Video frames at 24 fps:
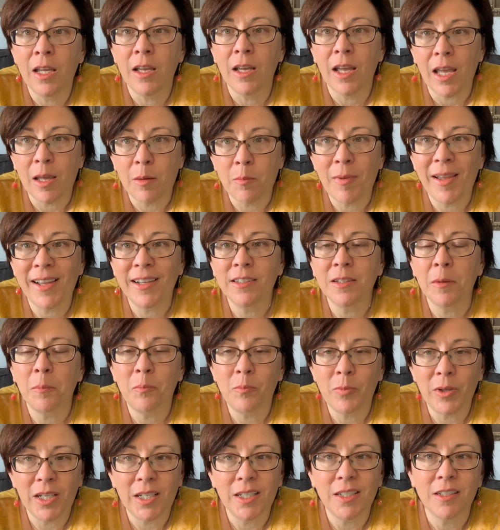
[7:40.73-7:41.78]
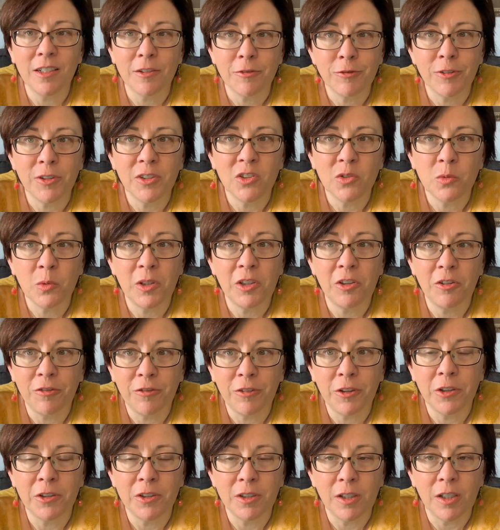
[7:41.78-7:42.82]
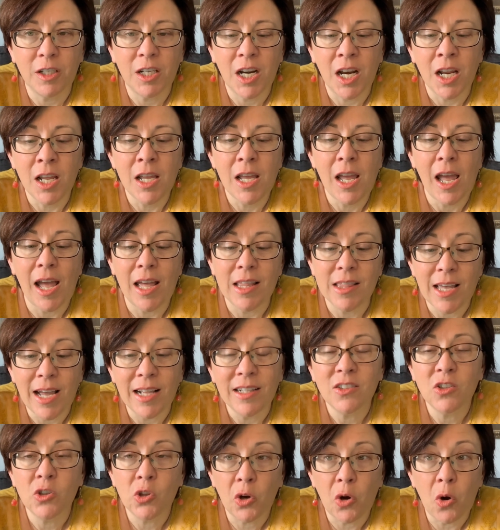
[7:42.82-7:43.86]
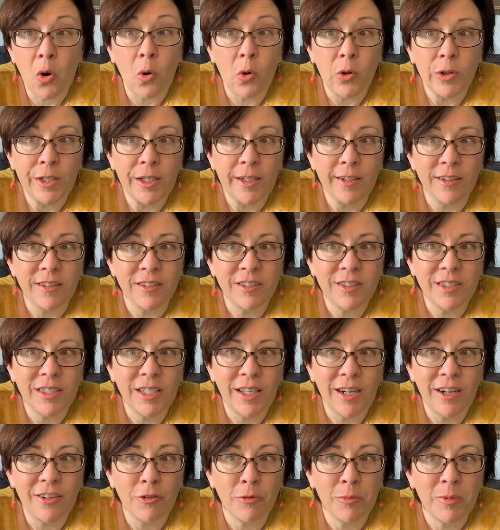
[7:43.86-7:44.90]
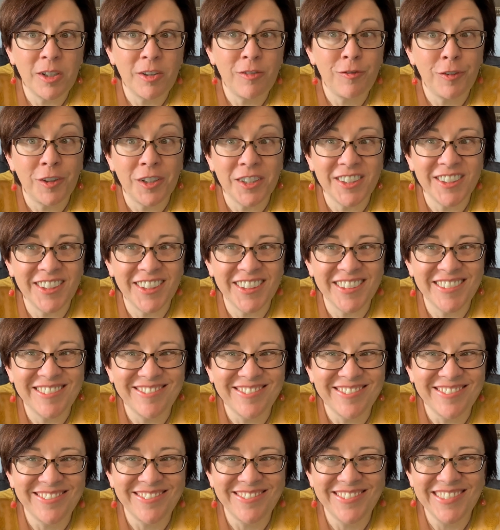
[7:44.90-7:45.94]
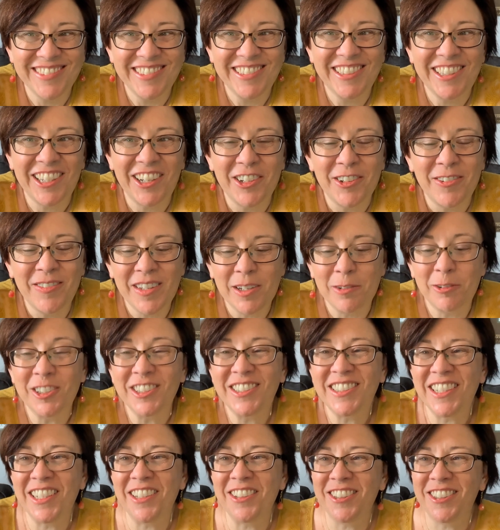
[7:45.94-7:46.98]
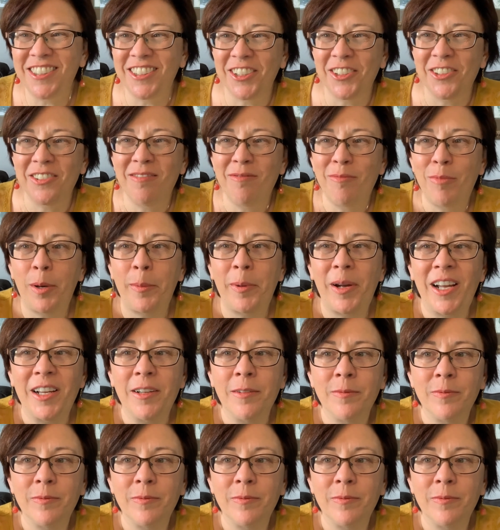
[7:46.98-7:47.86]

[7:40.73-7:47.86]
It makes a big difference when you feel good, and that's the goal here, is to get everybody feeling good. So we'll see you soon. Bye-bye.